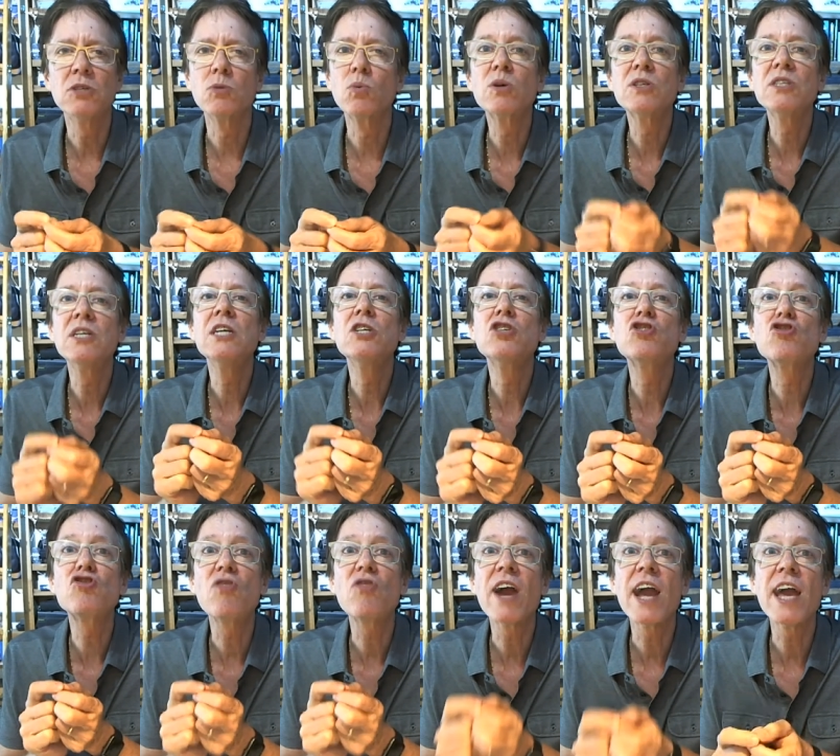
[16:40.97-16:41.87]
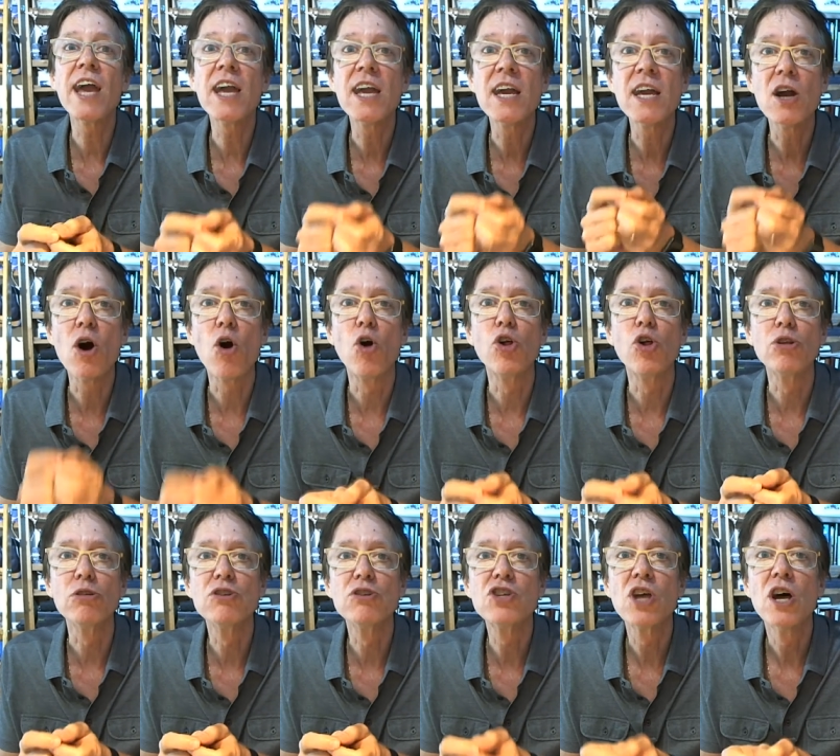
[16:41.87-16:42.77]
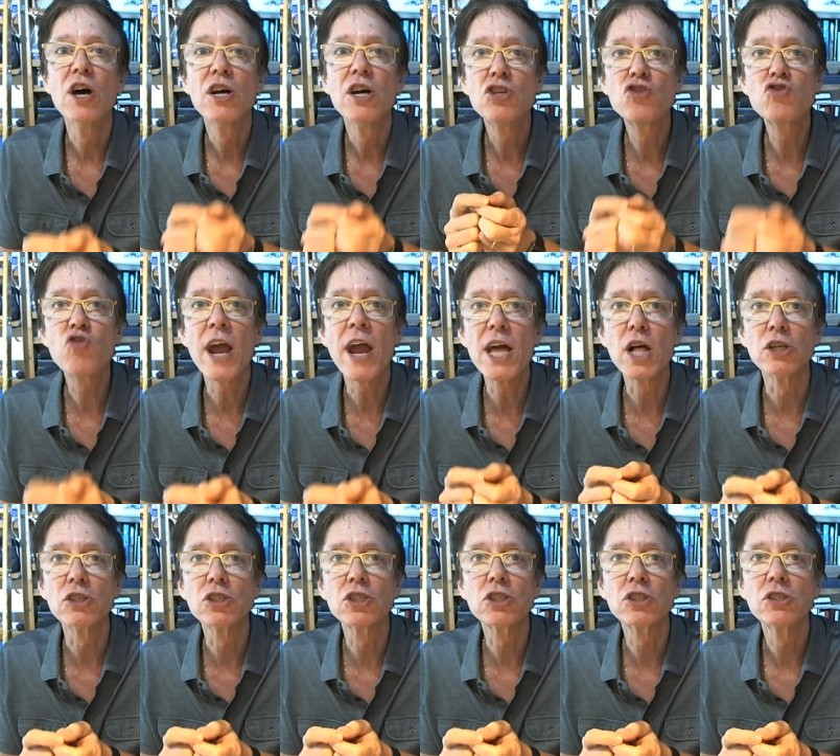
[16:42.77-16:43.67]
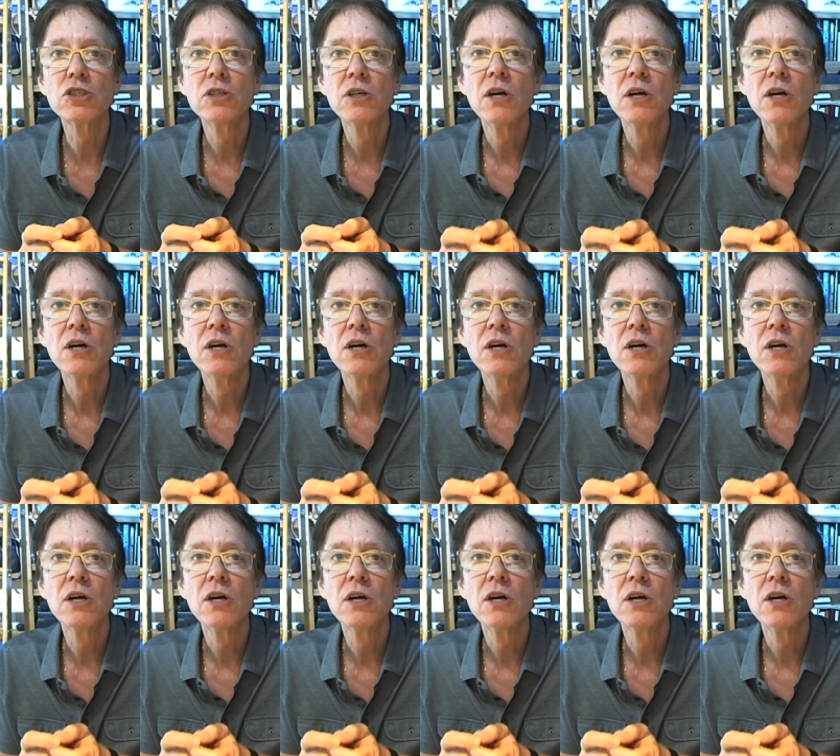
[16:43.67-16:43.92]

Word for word: We're seeing trails, trails.